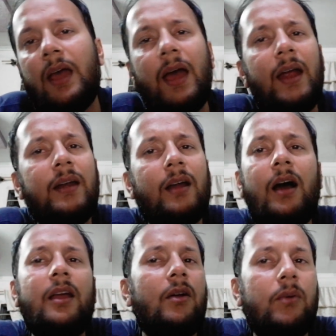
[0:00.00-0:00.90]
and
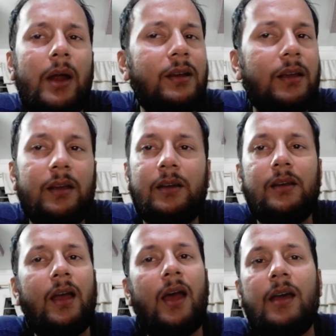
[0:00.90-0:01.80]
I are writing
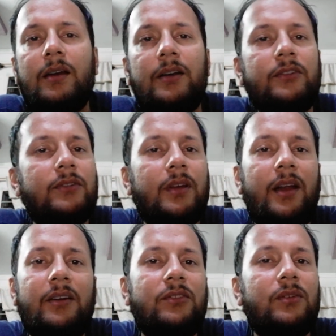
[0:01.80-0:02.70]
and it's uh,
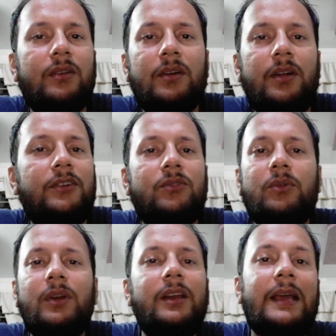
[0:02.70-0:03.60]
it's uh, it's
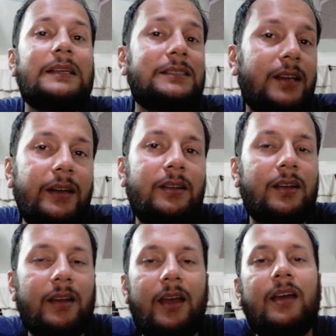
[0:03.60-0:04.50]
really
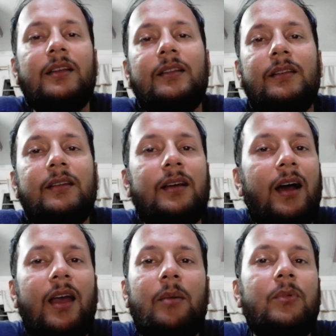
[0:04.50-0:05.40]
exciting and uh,
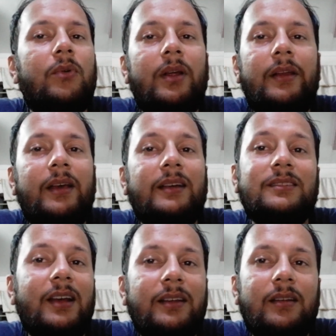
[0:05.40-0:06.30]
I am really
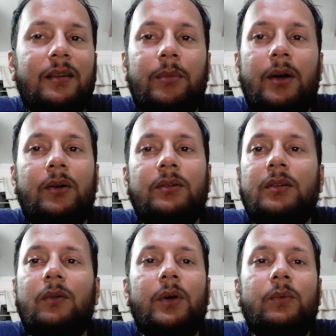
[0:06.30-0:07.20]
excited about
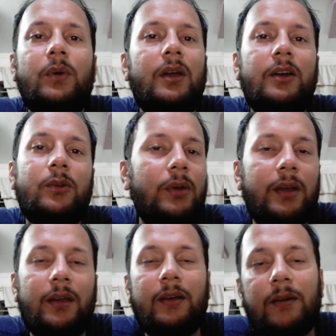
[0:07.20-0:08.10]
what we are
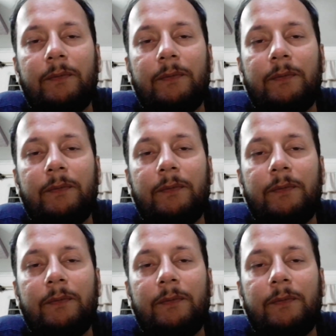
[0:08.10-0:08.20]
doing.